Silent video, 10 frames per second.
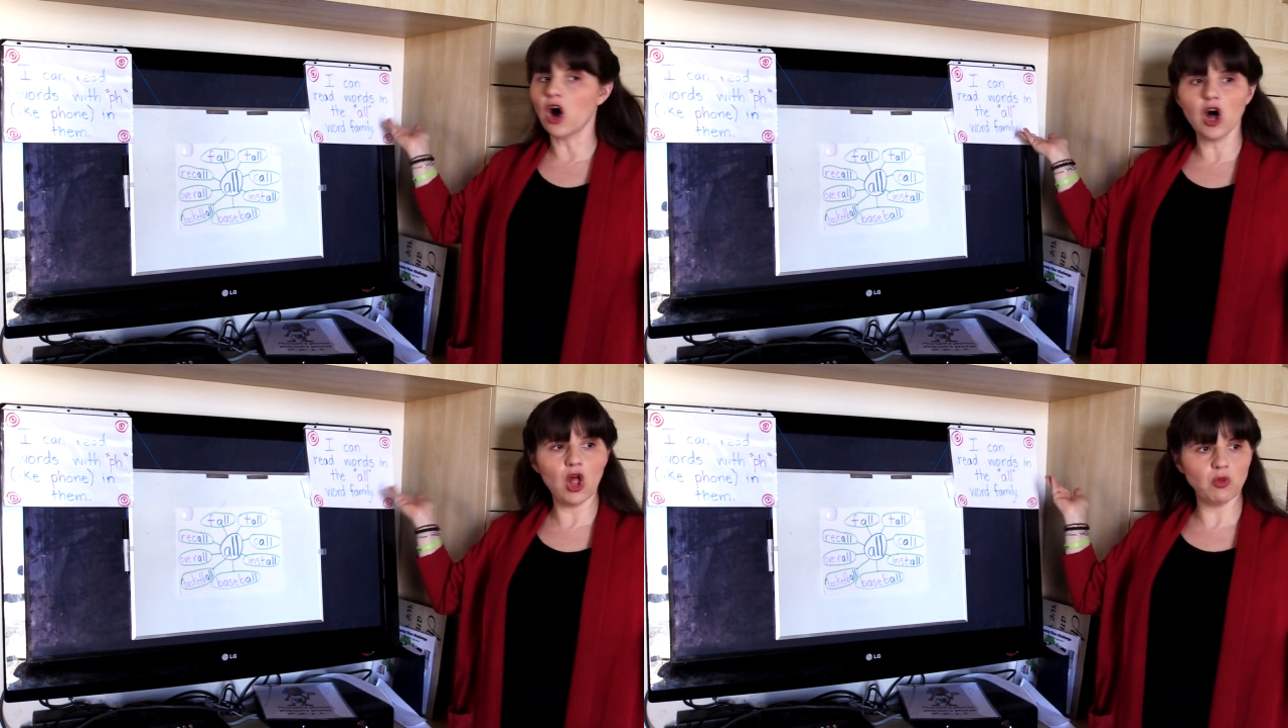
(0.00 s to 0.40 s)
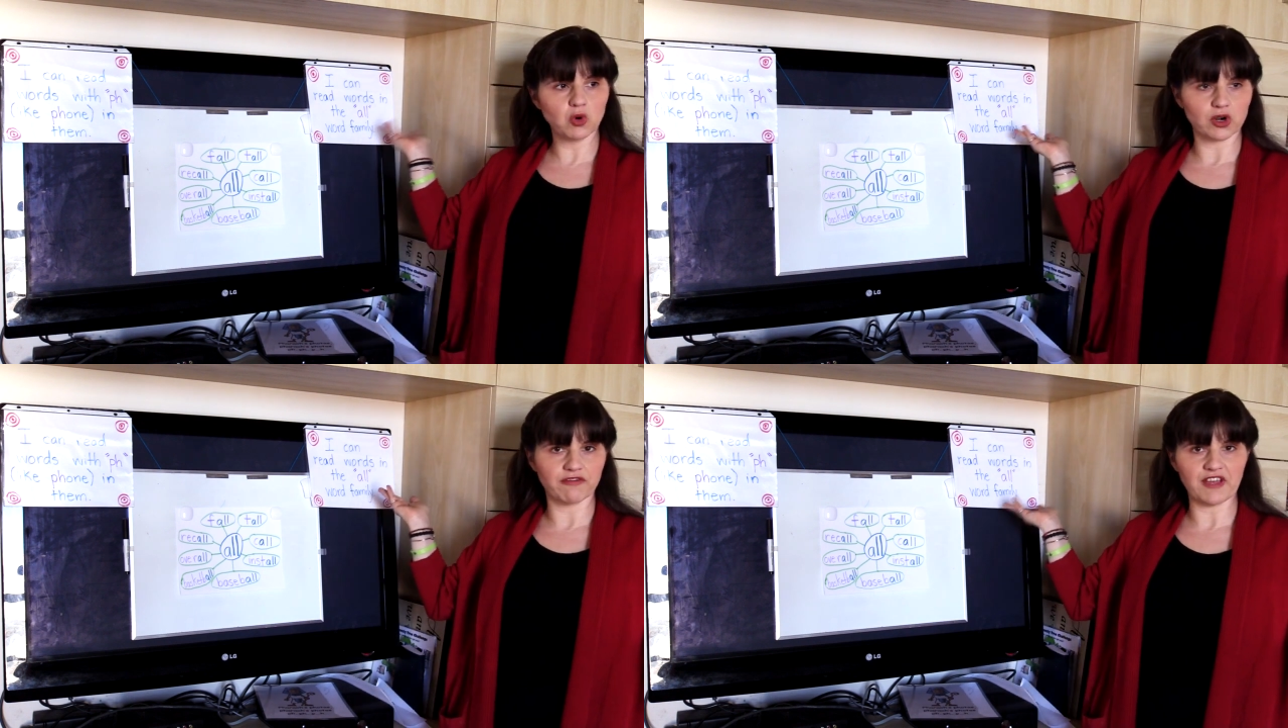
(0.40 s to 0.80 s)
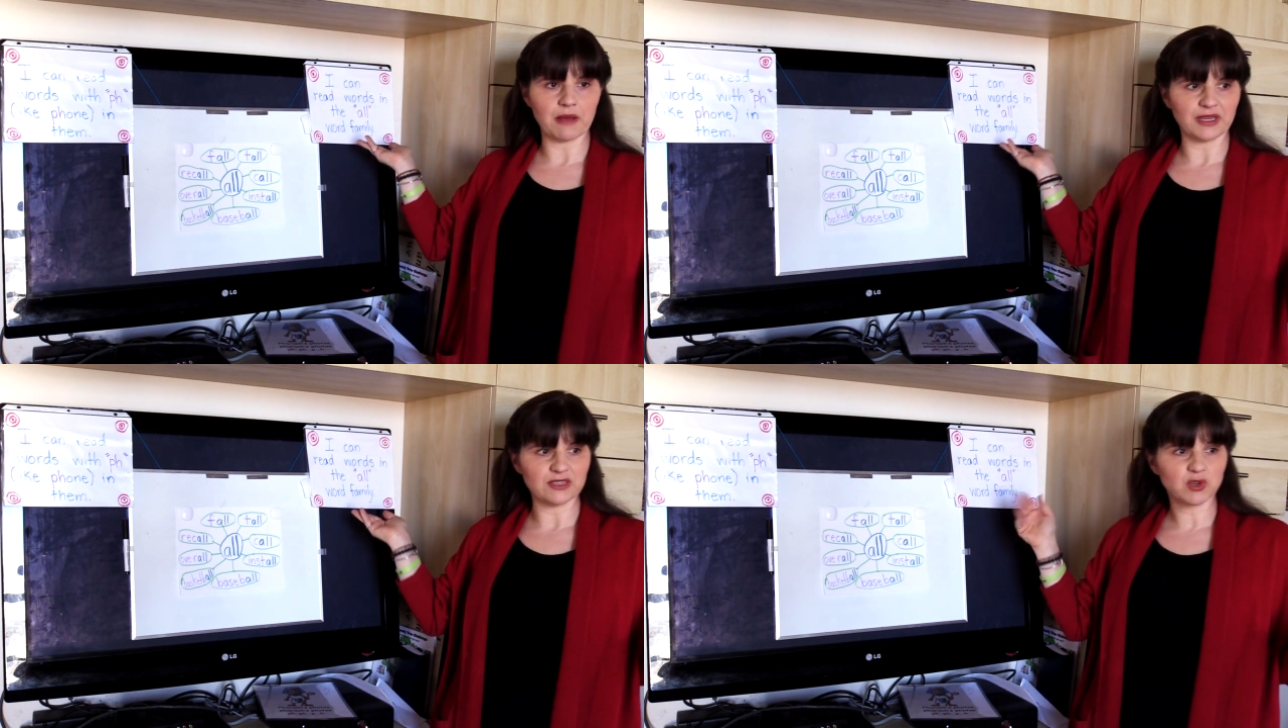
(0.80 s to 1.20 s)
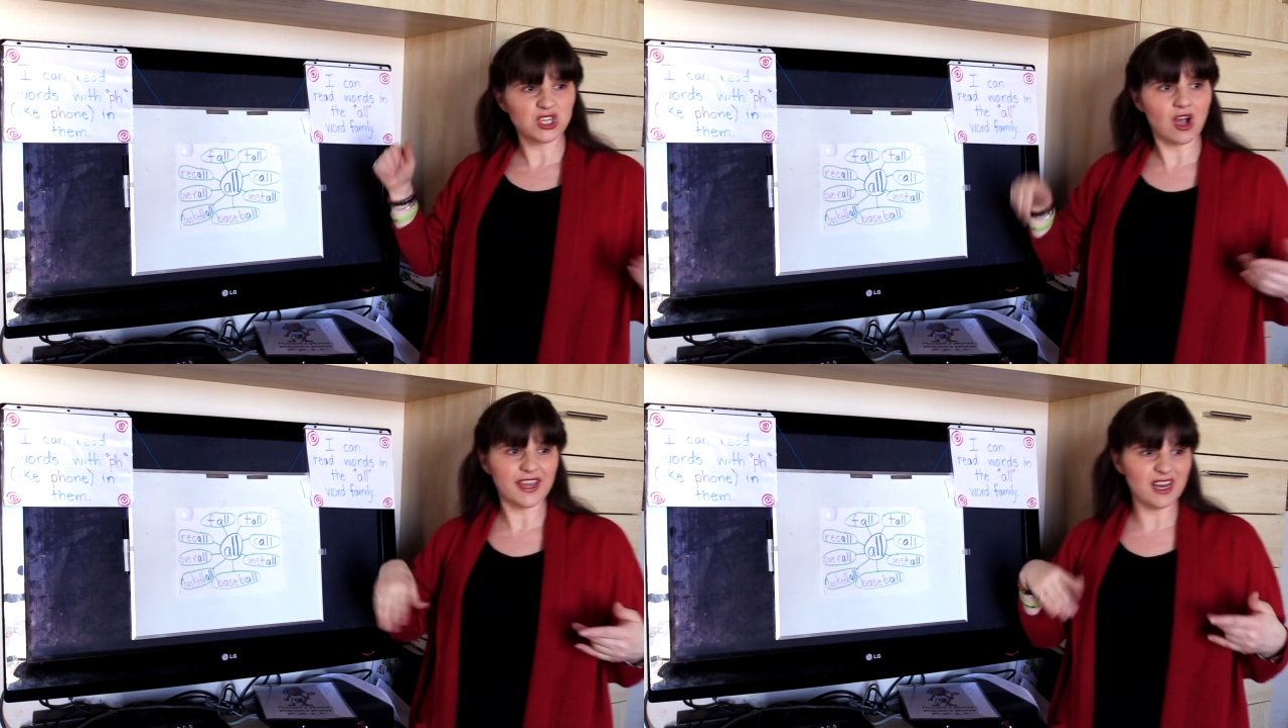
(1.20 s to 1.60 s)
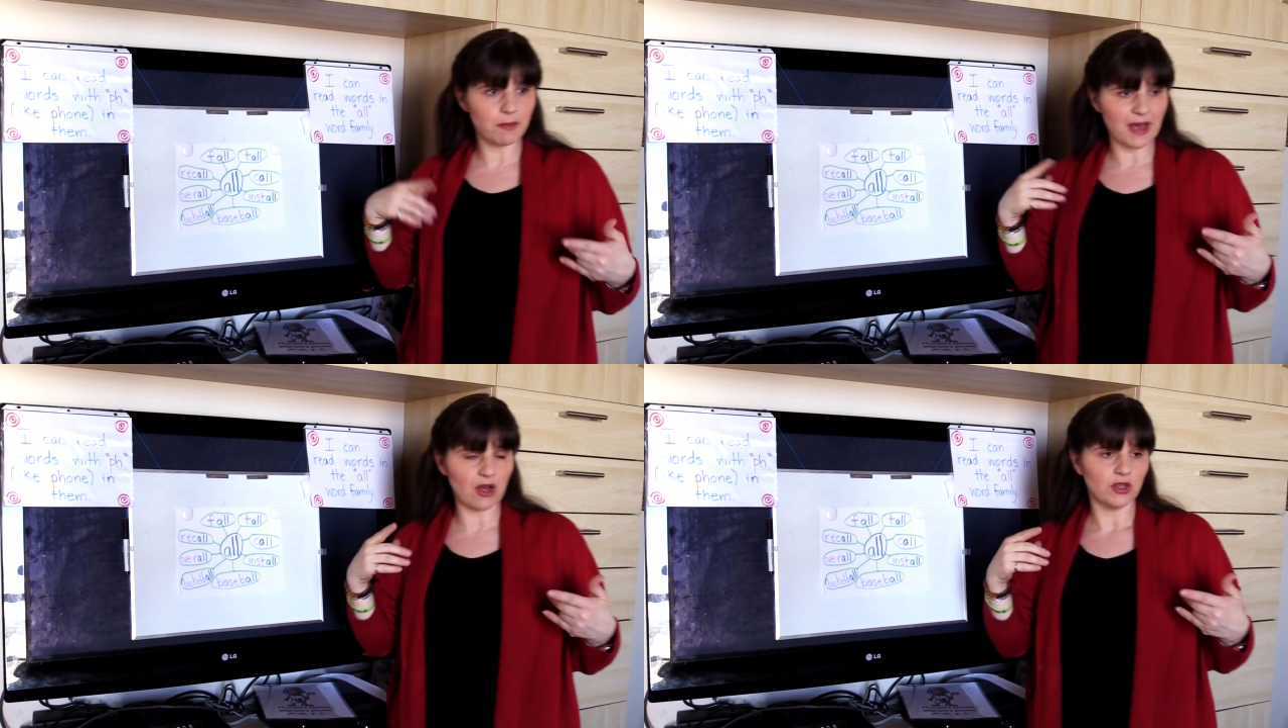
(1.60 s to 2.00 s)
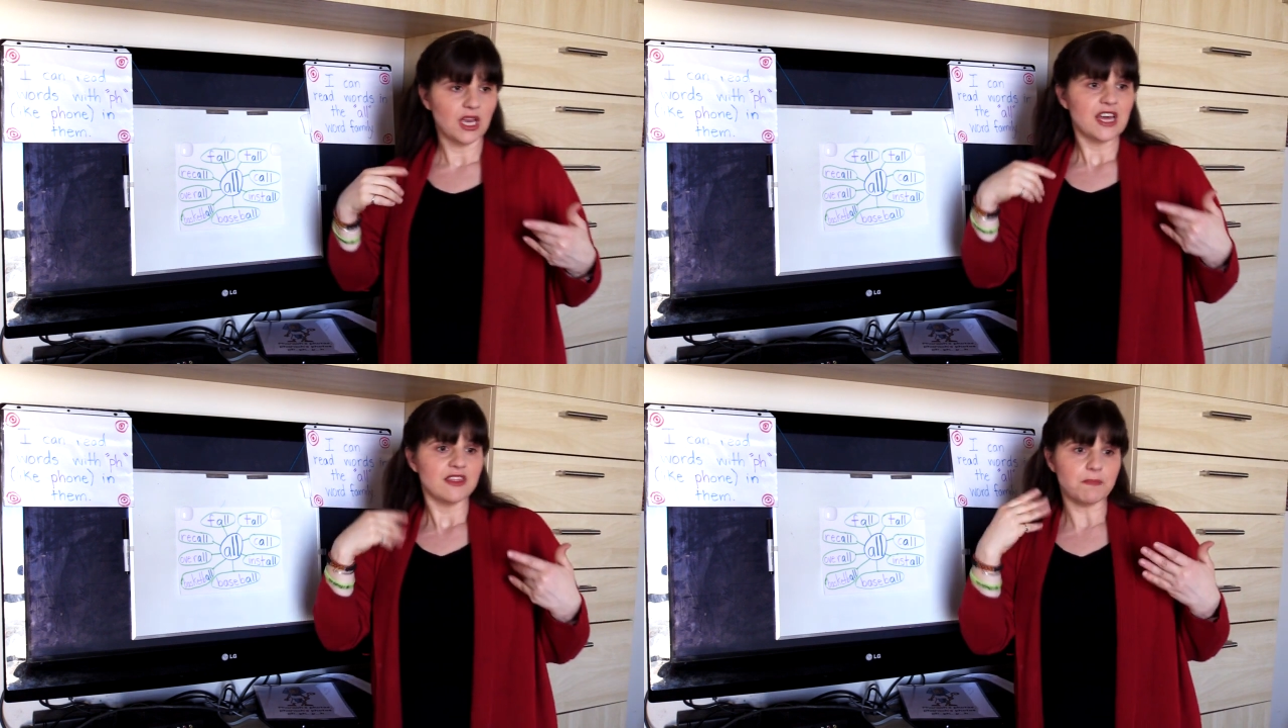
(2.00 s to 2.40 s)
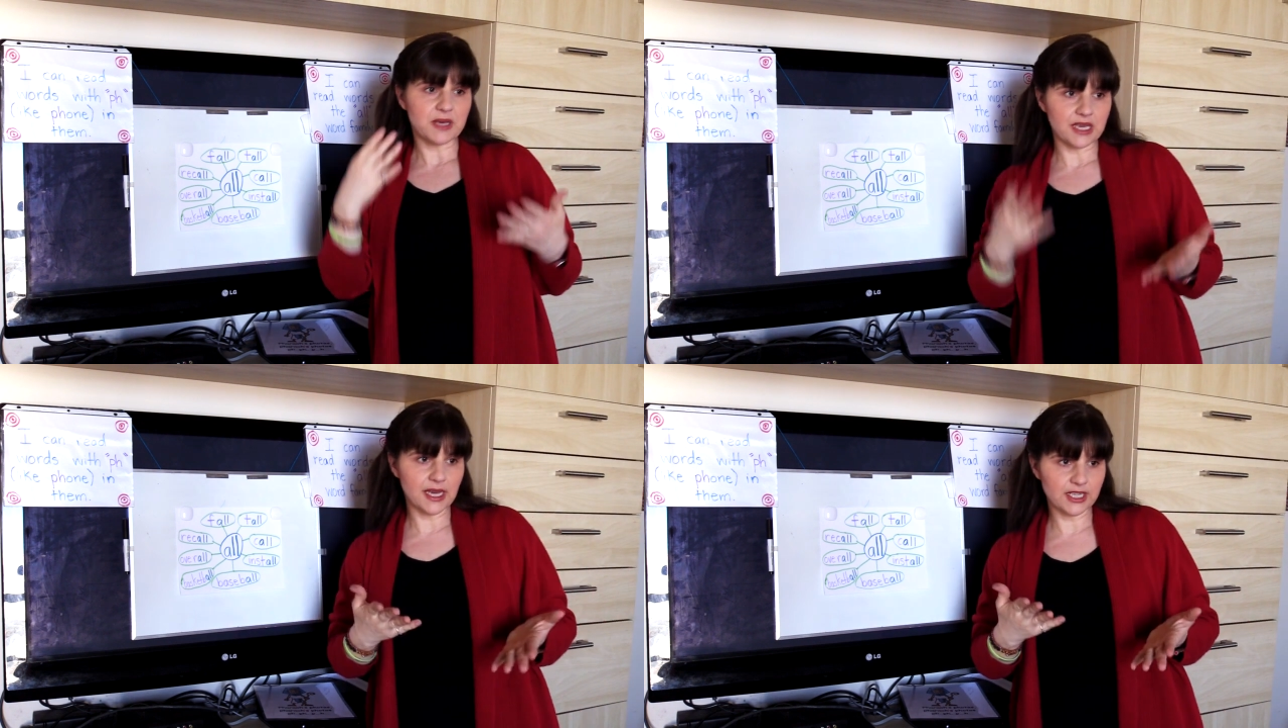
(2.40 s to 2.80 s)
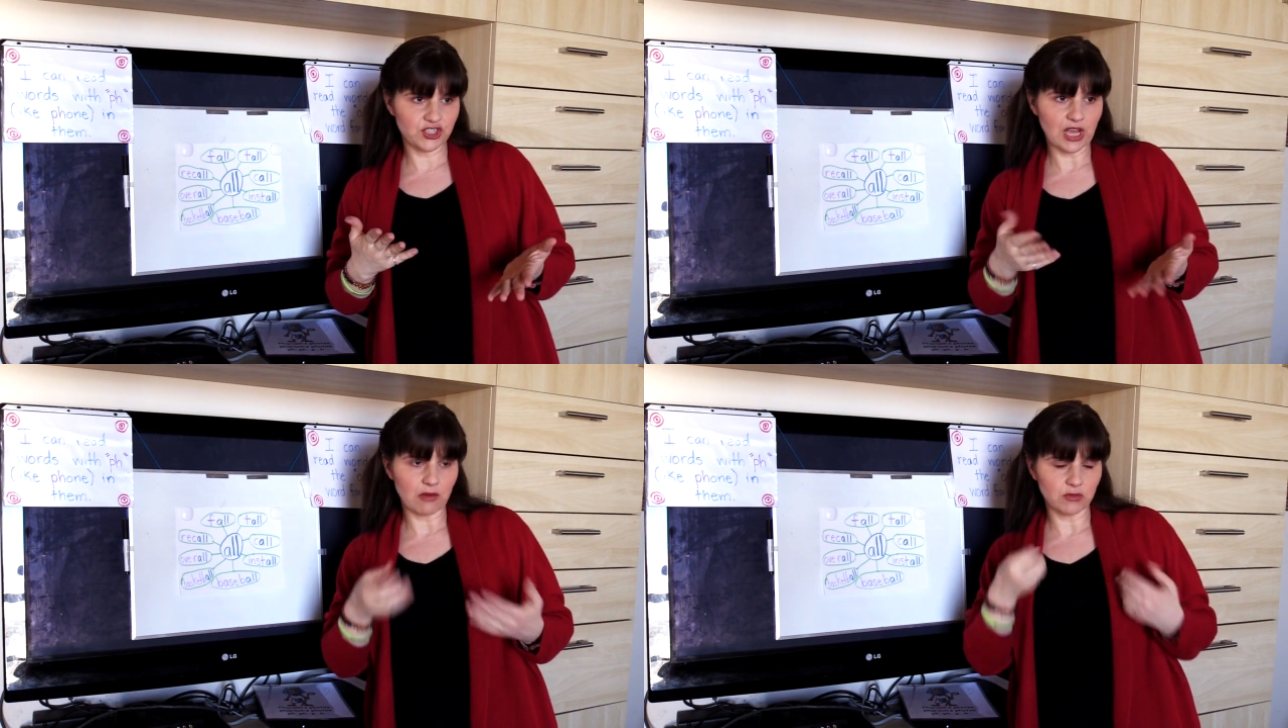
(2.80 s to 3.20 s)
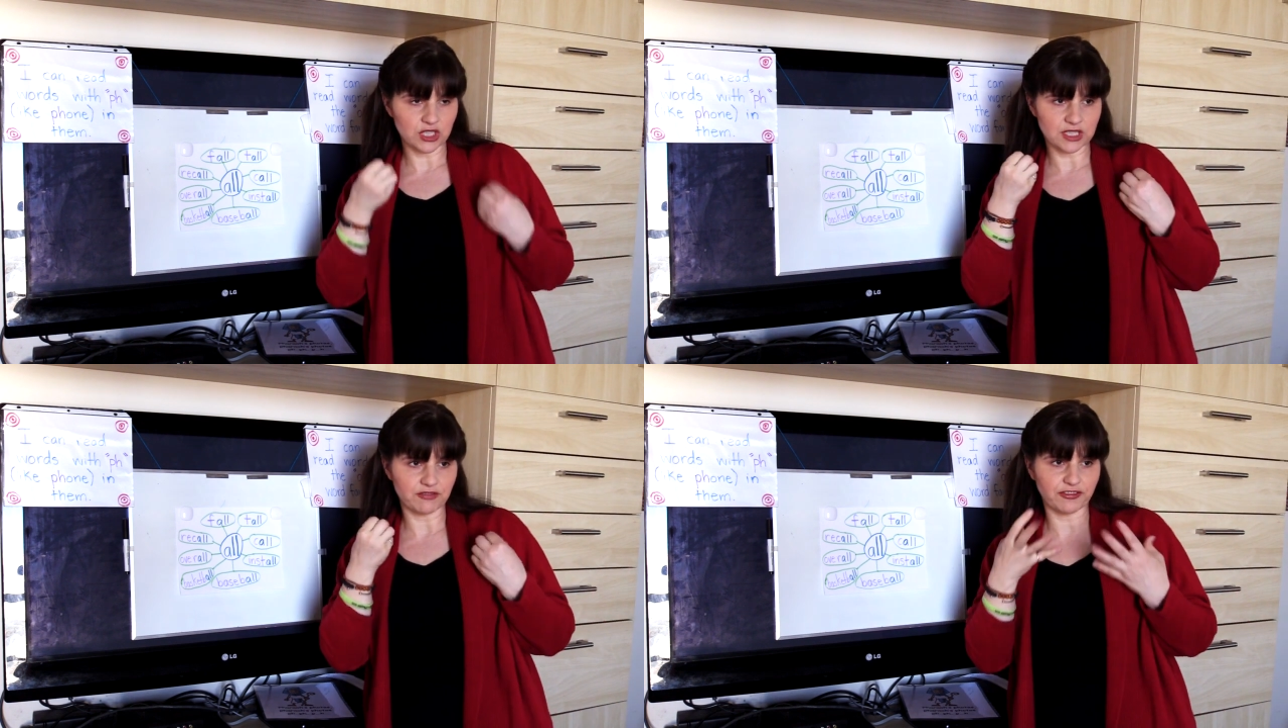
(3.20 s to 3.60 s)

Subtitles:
all word family. We're talking about the PH sound, which is,